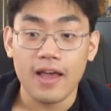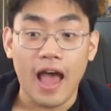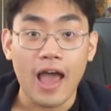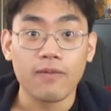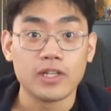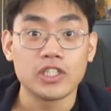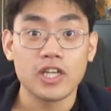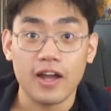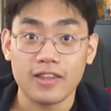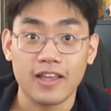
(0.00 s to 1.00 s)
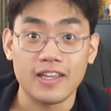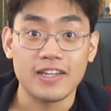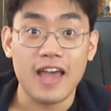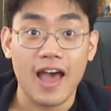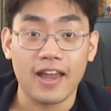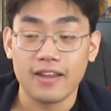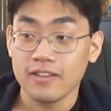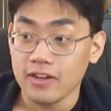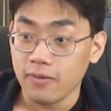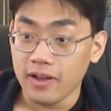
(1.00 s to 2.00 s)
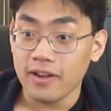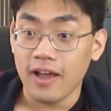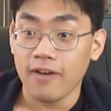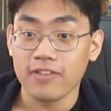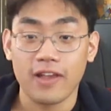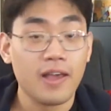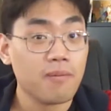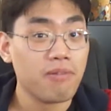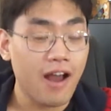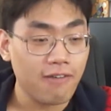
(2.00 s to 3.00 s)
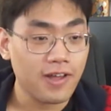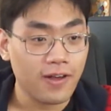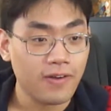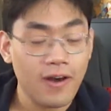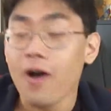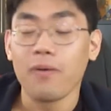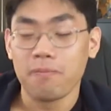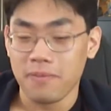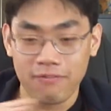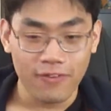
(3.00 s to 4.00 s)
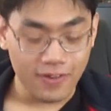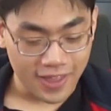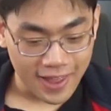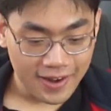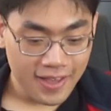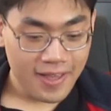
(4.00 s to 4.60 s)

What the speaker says: I was shocked that he died. You know what? I was like, bravo. Oh, before that,